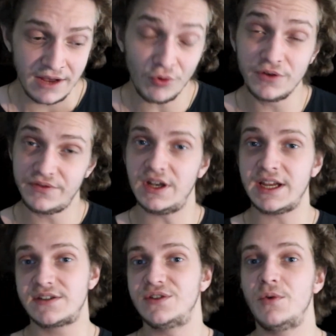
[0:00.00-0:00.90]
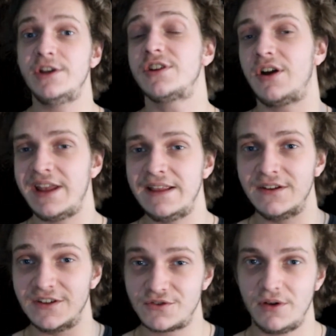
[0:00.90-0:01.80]
all of the links to which are in
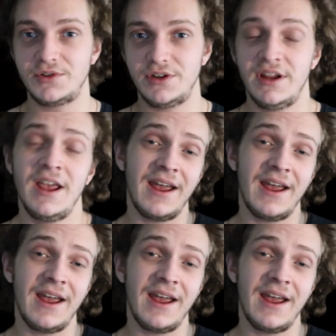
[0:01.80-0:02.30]
the description.